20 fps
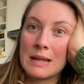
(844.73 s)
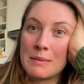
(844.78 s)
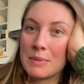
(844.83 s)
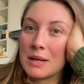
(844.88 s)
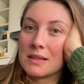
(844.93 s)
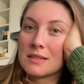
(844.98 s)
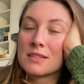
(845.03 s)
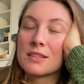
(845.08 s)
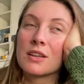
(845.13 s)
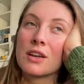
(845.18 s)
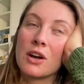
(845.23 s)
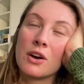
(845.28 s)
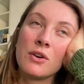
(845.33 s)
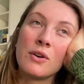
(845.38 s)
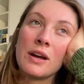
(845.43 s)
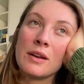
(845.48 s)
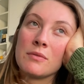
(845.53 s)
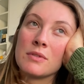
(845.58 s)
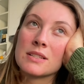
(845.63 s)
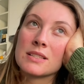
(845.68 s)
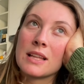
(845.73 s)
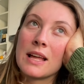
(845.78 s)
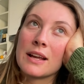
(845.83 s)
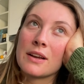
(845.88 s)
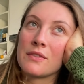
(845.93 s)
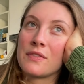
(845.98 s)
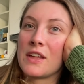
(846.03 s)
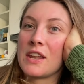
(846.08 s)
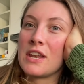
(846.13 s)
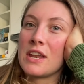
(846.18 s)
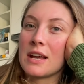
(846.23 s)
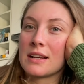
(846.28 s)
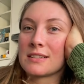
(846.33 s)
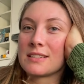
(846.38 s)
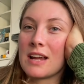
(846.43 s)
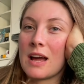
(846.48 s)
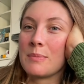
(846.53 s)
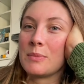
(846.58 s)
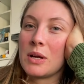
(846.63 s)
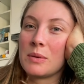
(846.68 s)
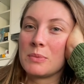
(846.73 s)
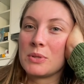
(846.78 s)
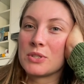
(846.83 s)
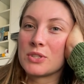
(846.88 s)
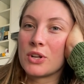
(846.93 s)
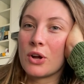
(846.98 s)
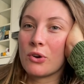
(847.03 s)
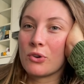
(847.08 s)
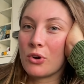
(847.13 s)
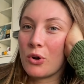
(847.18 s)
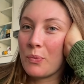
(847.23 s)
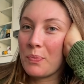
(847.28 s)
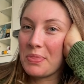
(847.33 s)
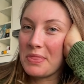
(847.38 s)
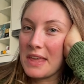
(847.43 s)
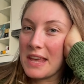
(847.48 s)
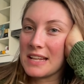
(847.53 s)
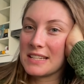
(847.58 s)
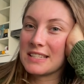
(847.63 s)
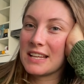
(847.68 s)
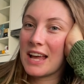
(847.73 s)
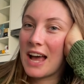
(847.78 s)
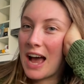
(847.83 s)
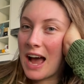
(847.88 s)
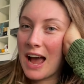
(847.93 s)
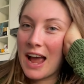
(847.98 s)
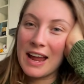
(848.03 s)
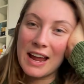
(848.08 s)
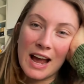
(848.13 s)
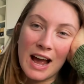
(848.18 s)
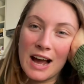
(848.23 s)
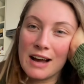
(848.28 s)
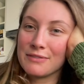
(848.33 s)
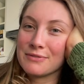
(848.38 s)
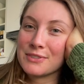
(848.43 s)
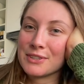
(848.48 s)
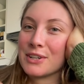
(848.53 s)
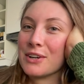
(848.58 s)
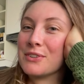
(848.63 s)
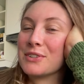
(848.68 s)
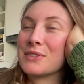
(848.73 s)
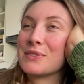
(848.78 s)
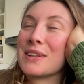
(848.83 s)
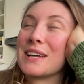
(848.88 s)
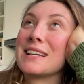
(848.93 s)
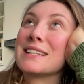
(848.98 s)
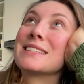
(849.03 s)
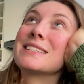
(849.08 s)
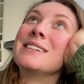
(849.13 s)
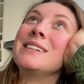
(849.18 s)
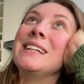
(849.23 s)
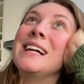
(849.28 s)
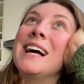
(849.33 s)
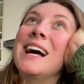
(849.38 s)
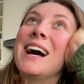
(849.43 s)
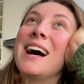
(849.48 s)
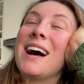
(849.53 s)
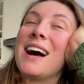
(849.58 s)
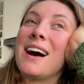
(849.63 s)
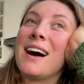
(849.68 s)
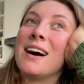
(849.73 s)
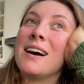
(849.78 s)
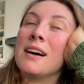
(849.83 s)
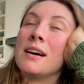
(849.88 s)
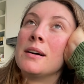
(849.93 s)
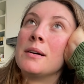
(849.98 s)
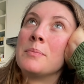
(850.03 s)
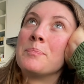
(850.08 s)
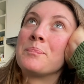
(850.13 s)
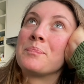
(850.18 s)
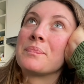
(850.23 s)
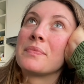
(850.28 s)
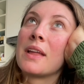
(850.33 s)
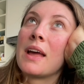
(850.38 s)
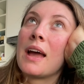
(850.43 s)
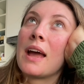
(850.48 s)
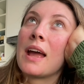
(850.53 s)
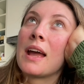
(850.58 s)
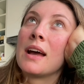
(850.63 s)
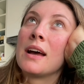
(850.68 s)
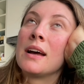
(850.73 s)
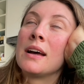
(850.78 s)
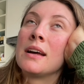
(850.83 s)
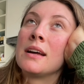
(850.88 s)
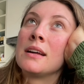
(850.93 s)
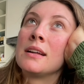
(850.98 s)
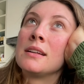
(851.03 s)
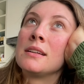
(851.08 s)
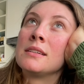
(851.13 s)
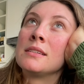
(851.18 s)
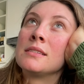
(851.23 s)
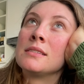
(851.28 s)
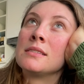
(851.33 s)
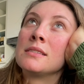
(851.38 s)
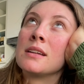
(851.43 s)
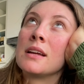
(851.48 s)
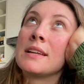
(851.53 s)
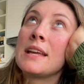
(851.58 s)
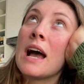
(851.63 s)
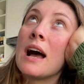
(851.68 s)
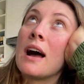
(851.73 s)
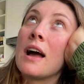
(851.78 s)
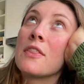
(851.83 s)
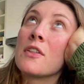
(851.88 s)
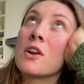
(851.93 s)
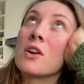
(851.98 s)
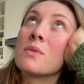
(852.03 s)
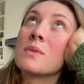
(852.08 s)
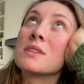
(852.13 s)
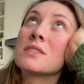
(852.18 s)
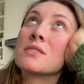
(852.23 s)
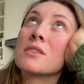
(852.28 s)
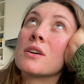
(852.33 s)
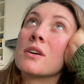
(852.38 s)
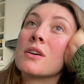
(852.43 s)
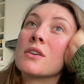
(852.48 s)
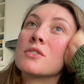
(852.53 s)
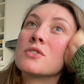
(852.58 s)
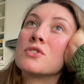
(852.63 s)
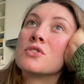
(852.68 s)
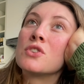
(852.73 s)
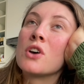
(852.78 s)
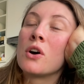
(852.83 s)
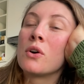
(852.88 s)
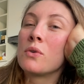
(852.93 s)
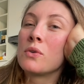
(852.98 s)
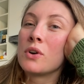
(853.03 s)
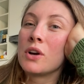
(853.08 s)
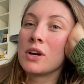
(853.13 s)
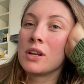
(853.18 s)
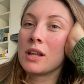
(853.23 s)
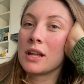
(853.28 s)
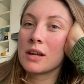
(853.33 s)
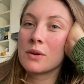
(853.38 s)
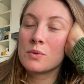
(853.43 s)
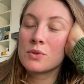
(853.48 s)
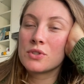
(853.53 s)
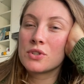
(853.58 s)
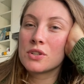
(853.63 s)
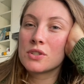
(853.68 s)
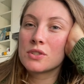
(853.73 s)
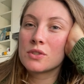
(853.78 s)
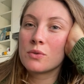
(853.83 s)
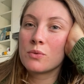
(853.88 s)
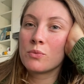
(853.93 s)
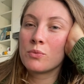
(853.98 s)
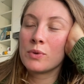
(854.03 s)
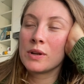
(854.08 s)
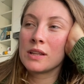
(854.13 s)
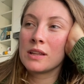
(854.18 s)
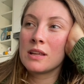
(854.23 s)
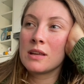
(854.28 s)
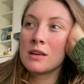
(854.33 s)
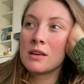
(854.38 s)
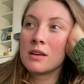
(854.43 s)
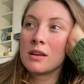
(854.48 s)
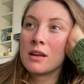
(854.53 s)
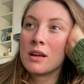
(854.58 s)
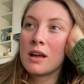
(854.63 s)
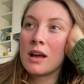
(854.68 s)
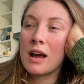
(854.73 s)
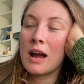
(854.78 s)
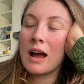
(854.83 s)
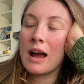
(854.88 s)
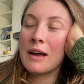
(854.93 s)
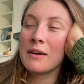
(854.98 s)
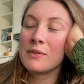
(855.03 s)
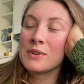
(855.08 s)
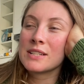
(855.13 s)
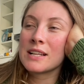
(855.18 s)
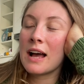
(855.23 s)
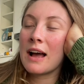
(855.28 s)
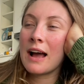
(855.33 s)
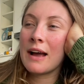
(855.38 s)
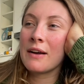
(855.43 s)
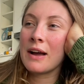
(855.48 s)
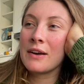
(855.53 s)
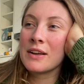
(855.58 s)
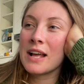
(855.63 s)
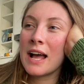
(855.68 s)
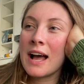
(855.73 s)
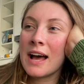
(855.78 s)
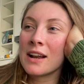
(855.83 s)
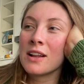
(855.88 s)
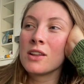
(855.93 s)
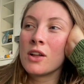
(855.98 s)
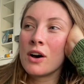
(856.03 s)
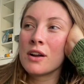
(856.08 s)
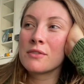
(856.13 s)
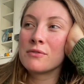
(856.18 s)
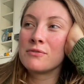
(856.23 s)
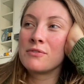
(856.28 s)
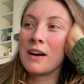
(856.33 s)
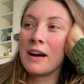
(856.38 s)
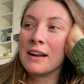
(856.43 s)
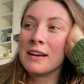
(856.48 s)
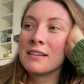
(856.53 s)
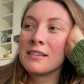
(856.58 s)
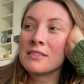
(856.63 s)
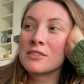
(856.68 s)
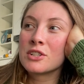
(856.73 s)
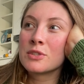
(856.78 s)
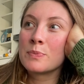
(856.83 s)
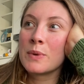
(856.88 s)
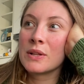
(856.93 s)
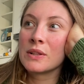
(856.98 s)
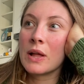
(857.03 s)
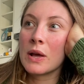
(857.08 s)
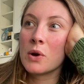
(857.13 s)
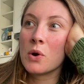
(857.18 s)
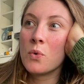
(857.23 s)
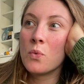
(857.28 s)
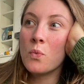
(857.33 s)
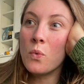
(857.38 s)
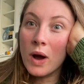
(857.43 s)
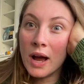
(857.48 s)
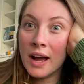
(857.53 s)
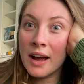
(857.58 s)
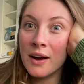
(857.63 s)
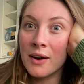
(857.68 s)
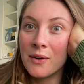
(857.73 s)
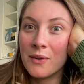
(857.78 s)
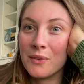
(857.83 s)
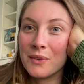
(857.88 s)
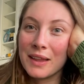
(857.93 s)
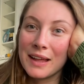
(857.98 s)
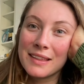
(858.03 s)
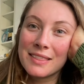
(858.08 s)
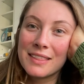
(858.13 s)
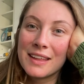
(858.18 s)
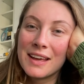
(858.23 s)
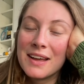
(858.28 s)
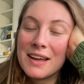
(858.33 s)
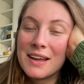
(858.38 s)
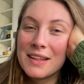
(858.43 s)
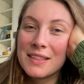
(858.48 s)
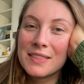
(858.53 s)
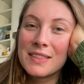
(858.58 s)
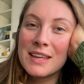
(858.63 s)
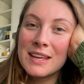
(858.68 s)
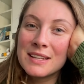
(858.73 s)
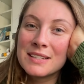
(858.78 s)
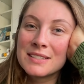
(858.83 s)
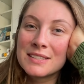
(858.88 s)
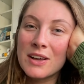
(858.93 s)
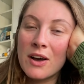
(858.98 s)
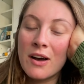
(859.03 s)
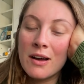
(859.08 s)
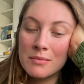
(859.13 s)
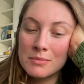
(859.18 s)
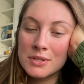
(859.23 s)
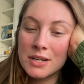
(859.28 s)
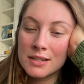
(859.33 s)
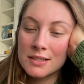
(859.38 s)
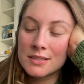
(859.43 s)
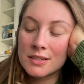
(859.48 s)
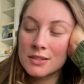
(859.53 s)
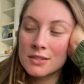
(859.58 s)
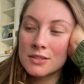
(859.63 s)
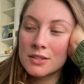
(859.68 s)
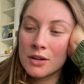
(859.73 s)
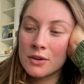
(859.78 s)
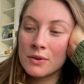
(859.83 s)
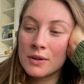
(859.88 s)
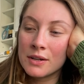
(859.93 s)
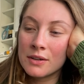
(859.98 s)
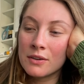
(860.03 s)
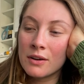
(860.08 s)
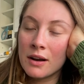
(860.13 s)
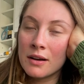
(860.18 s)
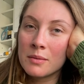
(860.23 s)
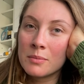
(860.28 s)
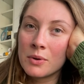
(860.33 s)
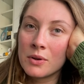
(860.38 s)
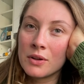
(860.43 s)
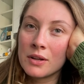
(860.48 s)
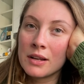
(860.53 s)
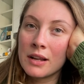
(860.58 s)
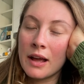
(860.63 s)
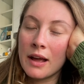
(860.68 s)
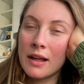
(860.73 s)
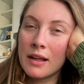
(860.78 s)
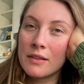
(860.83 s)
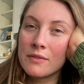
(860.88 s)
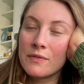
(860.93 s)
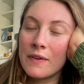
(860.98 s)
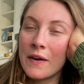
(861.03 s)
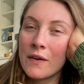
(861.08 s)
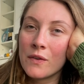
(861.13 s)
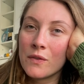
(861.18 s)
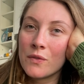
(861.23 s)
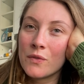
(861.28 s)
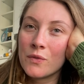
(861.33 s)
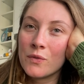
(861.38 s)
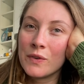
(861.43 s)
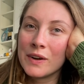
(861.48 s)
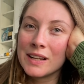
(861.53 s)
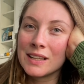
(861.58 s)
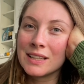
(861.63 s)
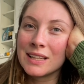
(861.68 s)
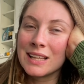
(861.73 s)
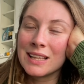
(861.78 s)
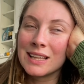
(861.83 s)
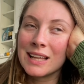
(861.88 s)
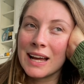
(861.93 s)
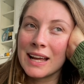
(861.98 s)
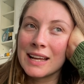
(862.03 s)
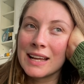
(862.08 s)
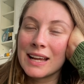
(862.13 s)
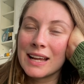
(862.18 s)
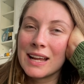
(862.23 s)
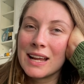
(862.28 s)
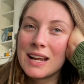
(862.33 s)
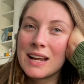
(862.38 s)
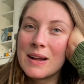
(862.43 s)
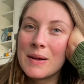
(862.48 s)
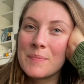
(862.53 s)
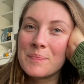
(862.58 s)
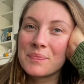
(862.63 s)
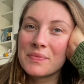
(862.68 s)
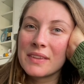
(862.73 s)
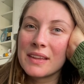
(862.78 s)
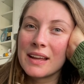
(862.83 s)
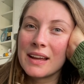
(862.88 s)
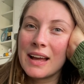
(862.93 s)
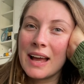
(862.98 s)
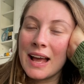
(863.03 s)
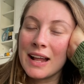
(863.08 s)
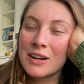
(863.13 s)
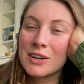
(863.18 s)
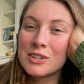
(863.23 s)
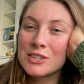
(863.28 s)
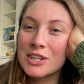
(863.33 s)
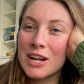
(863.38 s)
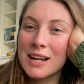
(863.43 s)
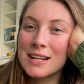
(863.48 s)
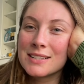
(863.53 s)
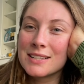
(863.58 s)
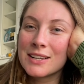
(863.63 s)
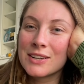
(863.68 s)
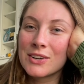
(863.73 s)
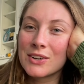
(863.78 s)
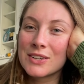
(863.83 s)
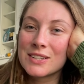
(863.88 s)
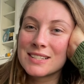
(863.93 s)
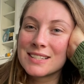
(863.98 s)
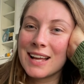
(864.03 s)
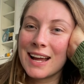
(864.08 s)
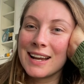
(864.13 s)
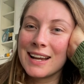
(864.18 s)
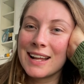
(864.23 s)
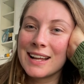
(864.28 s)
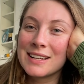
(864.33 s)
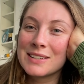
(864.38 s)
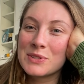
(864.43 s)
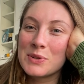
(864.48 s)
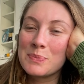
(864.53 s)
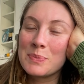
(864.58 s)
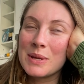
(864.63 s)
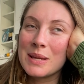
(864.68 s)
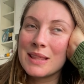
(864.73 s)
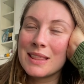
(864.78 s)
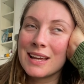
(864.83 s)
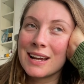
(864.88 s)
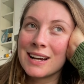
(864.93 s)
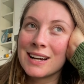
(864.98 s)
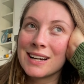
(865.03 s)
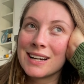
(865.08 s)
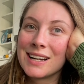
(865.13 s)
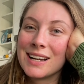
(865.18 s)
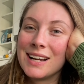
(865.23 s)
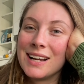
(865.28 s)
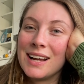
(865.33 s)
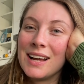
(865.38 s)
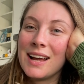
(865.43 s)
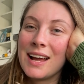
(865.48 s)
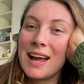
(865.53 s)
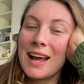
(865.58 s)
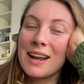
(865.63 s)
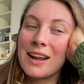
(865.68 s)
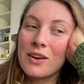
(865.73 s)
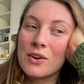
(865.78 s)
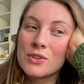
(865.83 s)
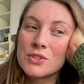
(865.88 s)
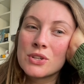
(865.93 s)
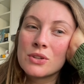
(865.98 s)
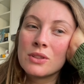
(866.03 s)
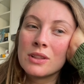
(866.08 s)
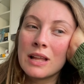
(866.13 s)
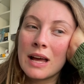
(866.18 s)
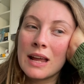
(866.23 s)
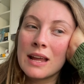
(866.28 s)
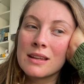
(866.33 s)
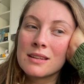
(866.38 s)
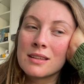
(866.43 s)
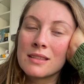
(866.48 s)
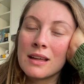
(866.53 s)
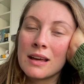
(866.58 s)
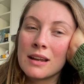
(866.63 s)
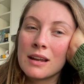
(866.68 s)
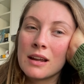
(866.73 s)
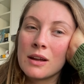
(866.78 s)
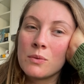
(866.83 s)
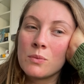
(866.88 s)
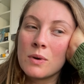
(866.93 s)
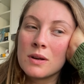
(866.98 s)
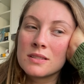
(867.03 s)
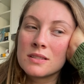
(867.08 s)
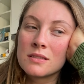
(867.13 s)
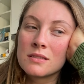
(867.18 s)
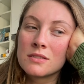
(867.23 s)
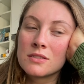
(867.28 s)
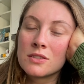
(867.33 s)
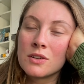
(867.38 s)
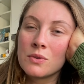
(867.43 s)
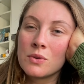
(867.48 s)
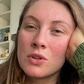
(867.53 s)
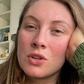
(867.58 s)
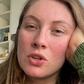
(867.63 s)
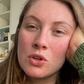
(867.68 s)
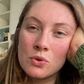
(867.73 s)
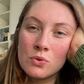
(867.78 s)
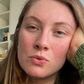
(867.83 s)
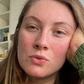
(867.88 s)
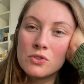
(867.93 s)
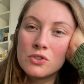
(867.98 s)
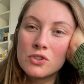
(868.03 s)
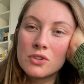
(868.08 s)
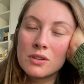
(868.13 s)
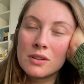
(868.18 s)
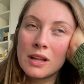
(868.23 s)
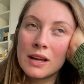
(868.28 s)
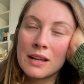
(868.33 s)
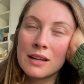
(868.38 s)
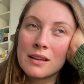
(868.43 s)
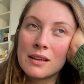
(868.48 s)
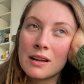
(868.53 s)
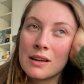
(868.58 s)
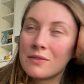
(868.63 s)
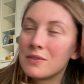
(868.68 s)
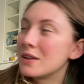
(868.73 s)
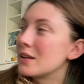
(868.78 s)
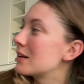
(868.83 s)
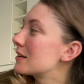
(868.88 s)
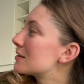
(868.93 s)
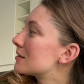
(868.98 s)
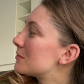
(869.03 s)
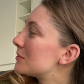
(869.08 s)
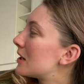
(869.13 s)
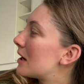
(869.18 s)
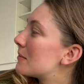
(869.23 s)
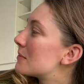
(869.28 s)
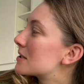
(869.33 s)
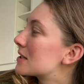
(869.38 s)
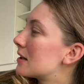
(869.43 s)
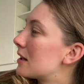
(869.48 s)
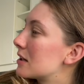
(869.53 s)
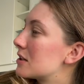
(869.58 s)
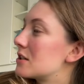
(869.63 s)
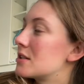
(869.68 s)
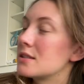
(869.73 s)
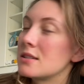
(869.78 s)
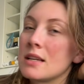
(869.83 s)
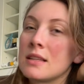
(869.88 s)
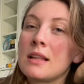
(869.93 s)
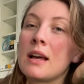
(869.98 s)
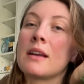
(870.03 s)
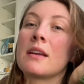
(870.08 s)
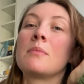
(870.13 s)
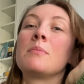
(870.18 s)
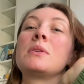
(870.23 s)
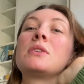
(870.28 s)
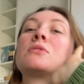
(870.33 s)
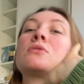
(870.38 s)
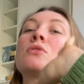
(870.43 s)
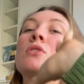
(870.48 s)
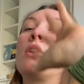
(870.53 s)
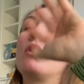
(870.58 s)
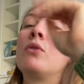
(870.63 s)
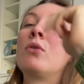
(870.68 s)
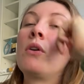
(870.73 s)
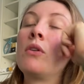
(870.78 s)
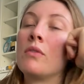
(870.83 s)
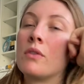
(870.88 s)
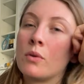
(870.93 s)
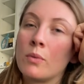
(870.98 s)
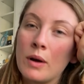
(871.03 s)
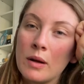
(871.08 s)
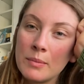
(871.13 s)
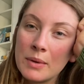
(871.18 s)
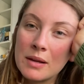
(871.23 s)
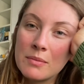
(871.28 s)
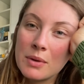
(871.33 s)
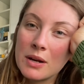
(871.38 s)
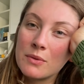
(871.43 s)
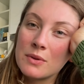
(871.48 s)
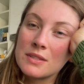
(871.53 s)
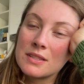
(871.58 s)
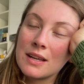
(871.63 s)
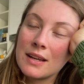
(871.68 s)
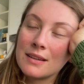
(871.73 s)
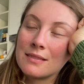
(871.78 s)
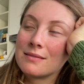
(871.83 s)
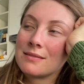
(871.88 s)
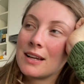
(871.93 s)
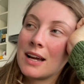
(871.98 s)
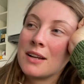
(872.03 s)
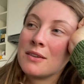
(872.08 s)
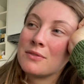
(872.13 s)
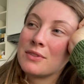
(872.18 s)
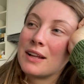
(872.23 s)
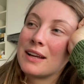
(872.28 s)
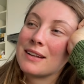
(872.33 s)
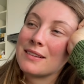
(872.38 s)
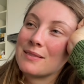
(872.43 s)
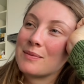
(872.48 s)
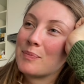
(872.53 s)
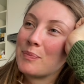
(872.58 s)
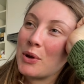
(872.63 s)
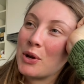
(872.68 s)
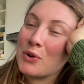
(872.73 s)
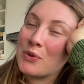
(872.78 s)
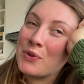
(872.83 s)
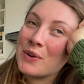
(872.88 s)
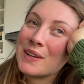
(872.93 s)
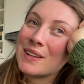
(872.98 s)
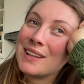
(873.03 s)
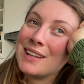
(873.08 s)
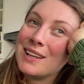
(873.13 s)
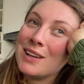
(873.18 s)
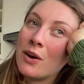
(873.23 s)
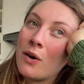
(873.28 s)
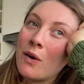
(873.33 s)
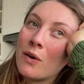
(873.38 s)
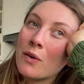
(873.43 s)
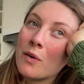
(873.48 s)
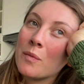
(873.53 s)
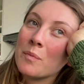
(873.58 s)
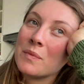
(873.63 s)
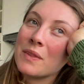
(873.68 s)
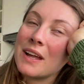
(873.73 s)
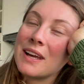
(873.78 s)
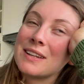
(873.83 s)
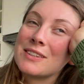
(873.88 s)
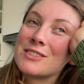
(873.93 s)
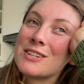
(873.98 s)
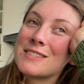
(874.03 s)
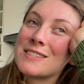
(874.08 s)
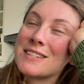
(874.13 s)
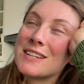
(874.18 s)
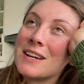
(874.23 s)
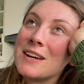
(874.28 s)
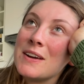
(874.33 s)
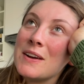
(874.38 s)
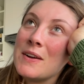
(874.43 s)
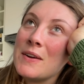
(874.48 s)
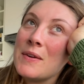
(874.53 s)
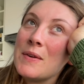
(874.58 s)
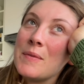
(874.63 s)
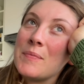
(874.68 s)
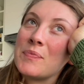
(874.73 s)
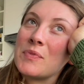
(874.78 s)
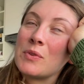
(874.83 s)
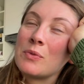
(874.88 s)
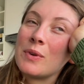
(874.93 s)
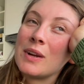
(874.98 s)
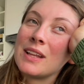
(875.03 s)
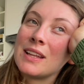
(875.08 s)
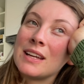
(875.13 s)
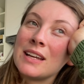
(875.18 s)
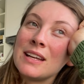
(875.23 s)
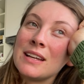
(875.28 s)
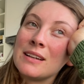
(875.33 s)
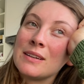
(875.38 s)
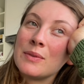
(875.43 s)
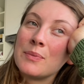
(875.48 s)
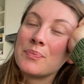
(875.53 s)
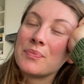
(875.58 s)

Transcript: months ago, and was like, the next time I'm in Stockholm, I have to go do this. And yeah, I thought it was so good. Like, it was just really, I had a lot of fun just being like, wow, like these objects are so incredible. And it felt really like energizing or exciting to be there. And I also liked that it wasn't so huge. Like, I feel like sometimes collections like that can be so overwhelming, but it was like kind of like perfectly lagom, like just really